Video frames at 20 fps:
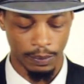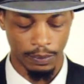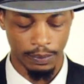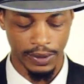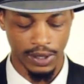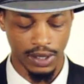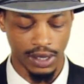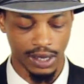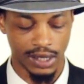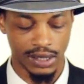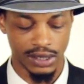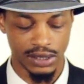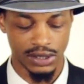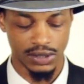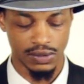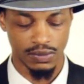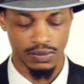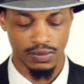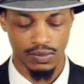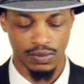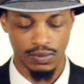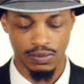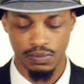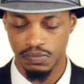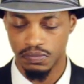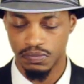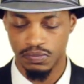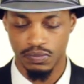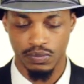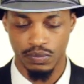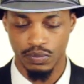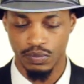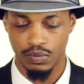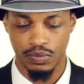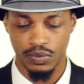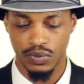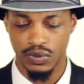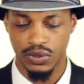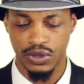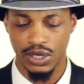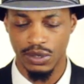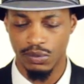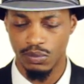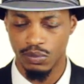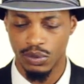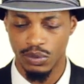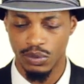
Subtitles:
because then